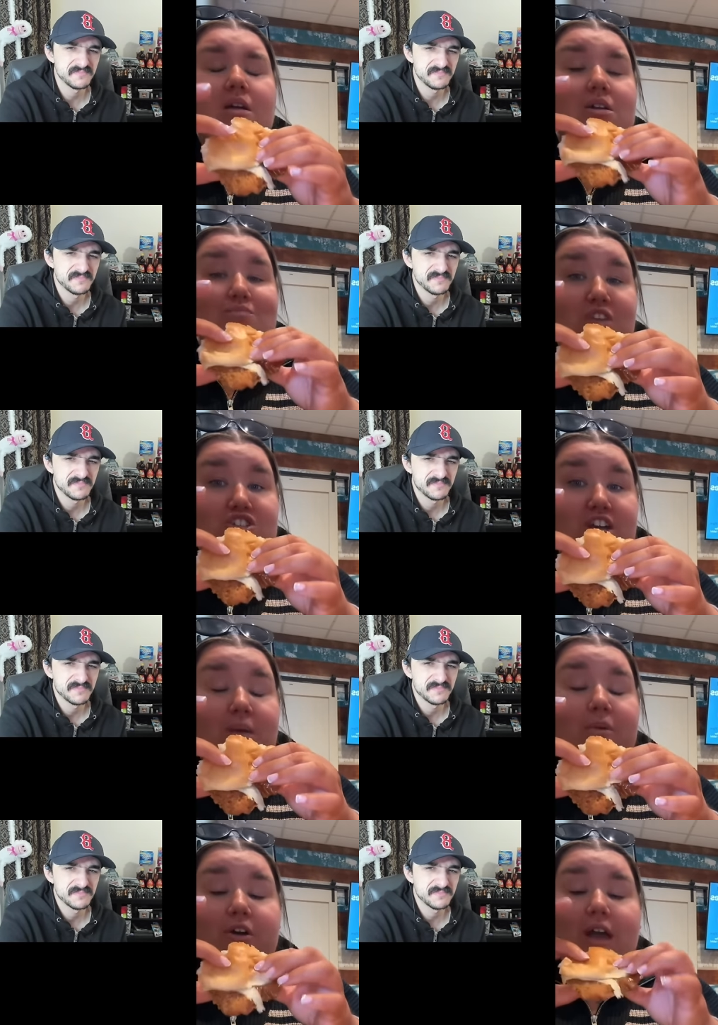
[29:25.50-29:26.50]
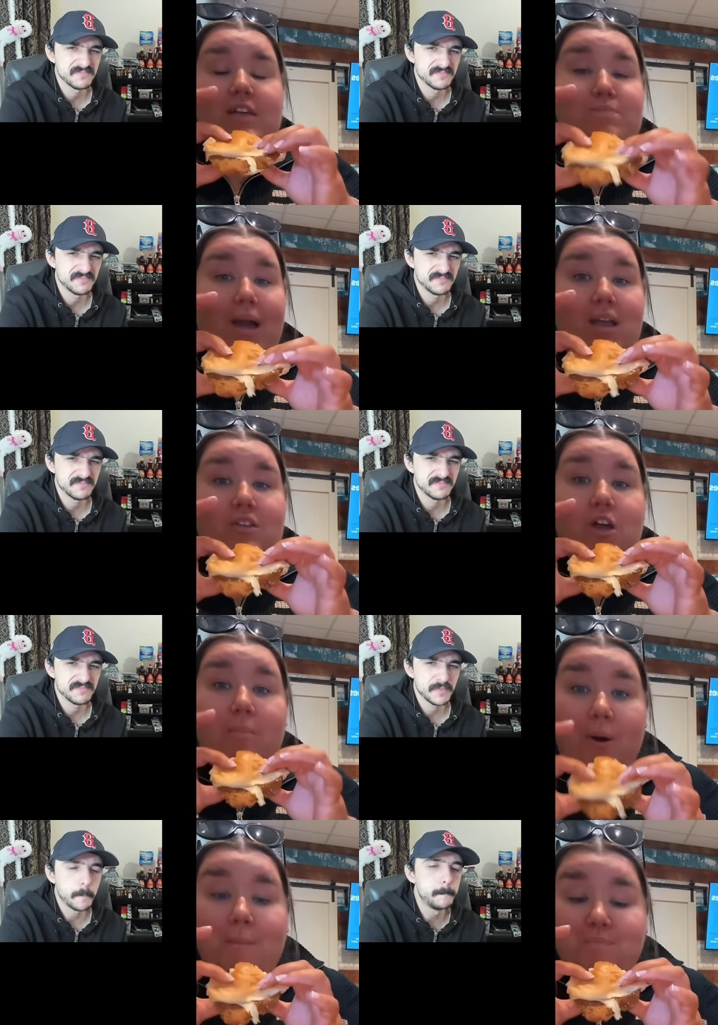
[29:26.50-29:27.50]
Speaker 1: This chicken burger is banging there, but
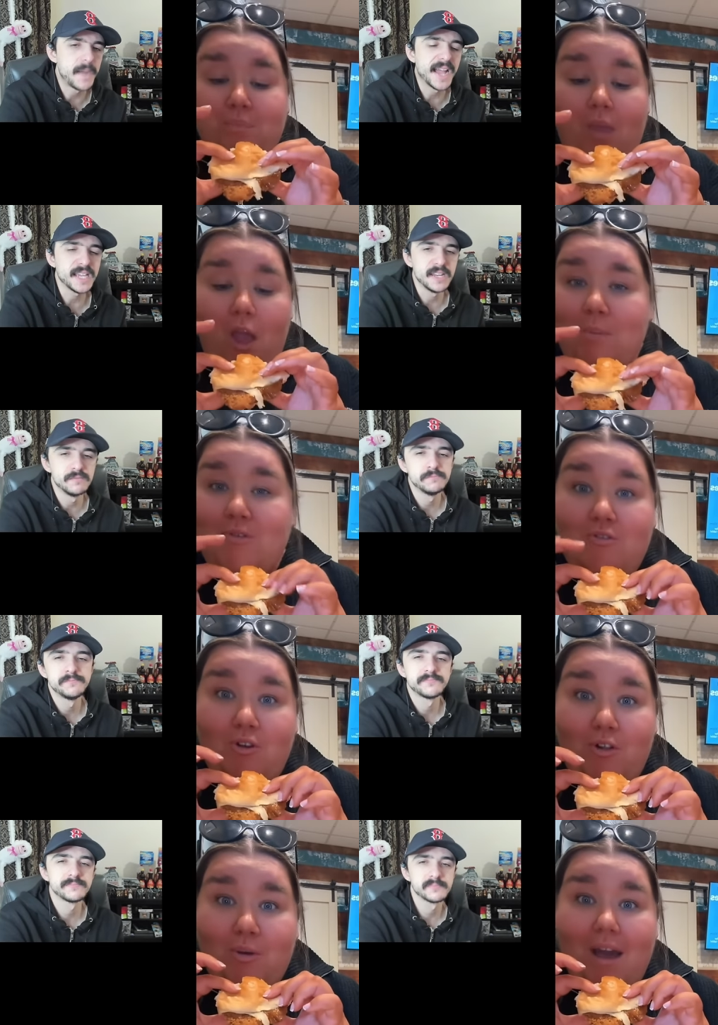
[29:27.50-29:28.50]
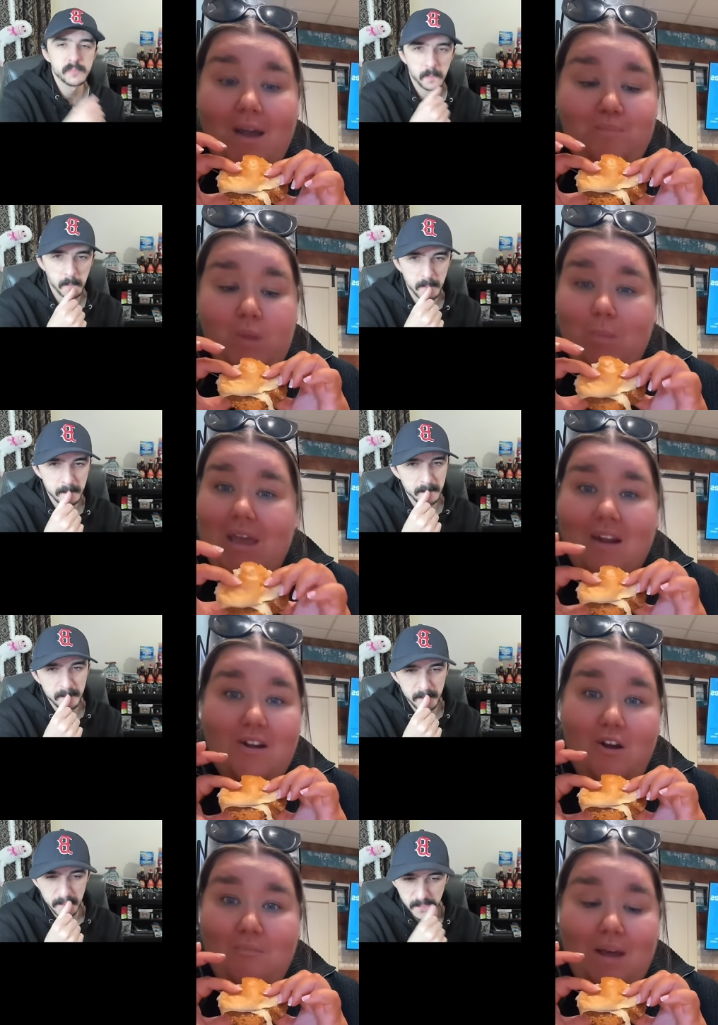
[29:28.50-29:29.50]
banging. Hope you're all okay. Beginning of
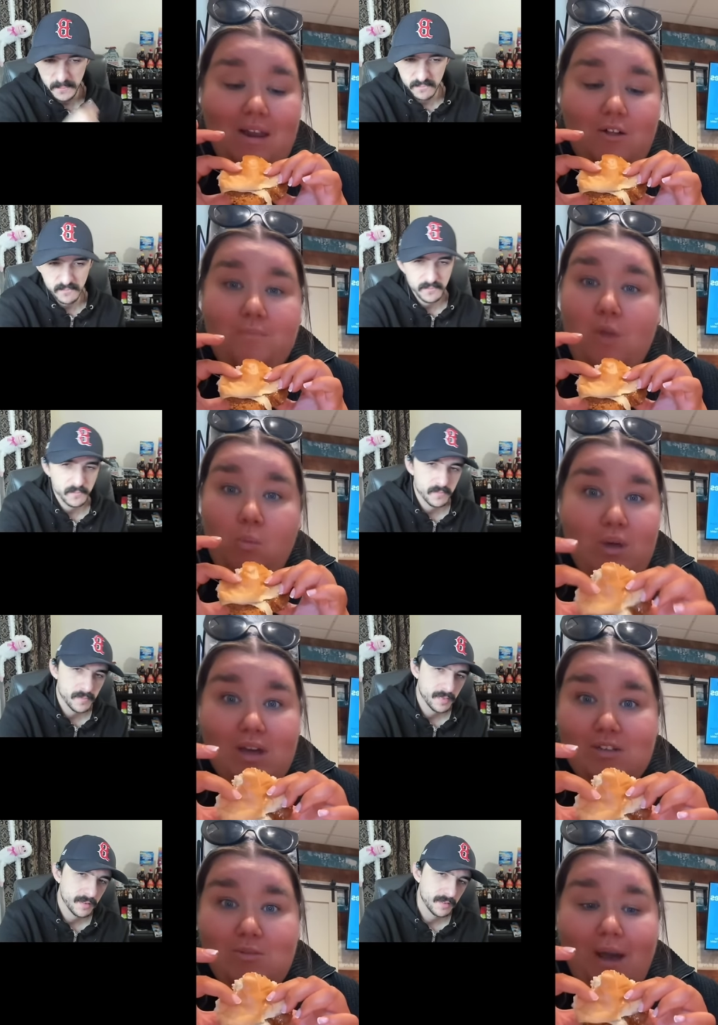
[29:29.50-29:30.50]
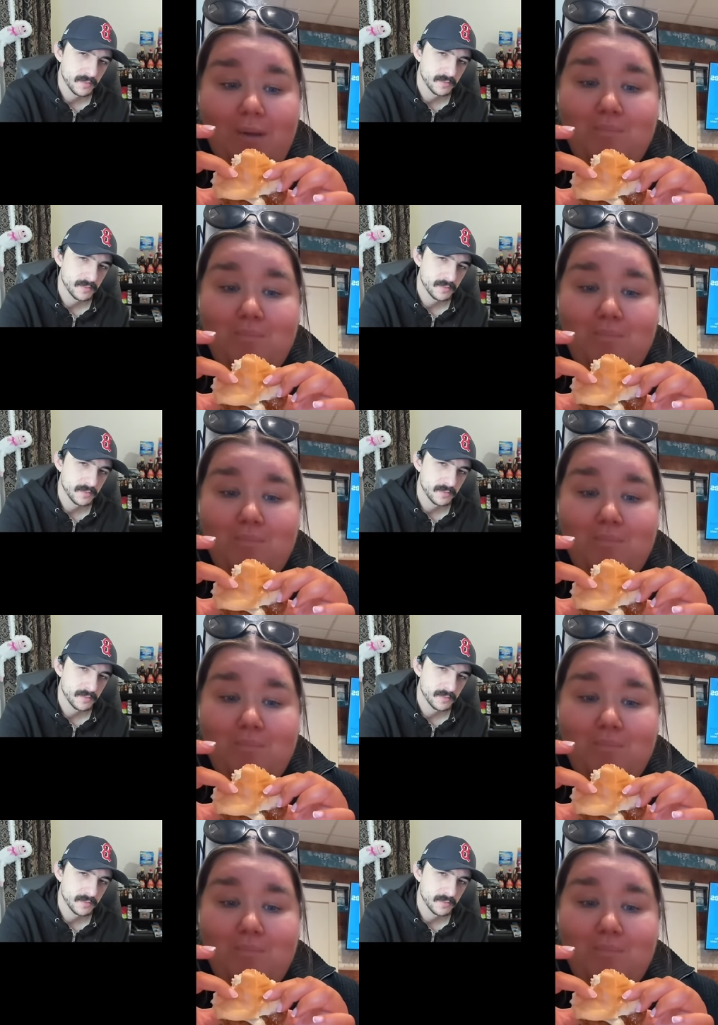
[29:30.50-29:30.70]
my little weekend away,